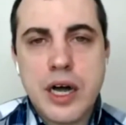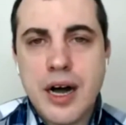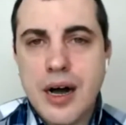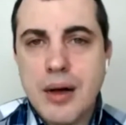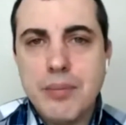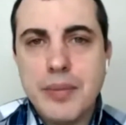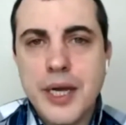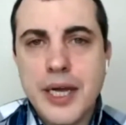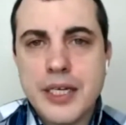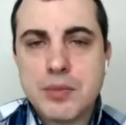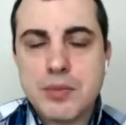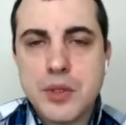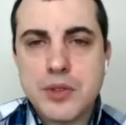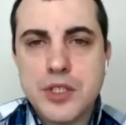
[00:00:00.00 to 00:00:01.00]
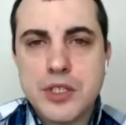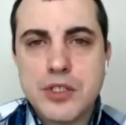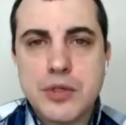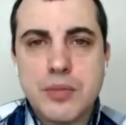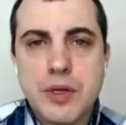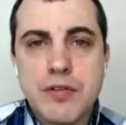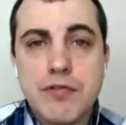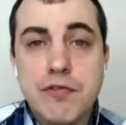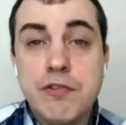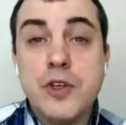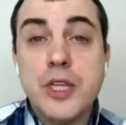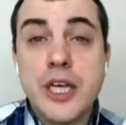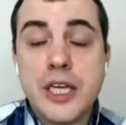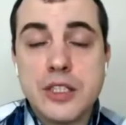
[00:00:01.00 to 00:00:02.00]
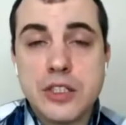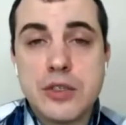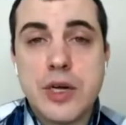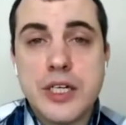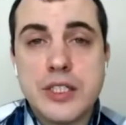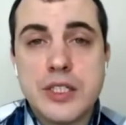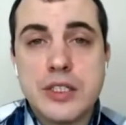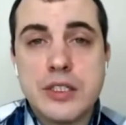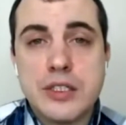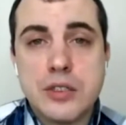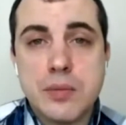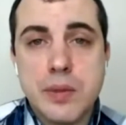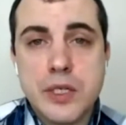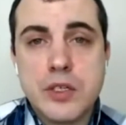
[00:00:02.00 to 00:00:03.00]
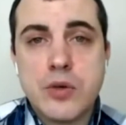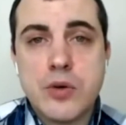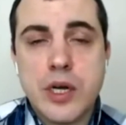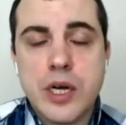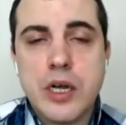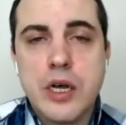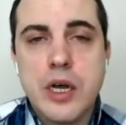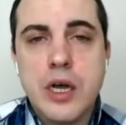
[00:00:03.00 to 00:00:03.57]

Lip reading: complex process to be fully integrated into Bitcoin.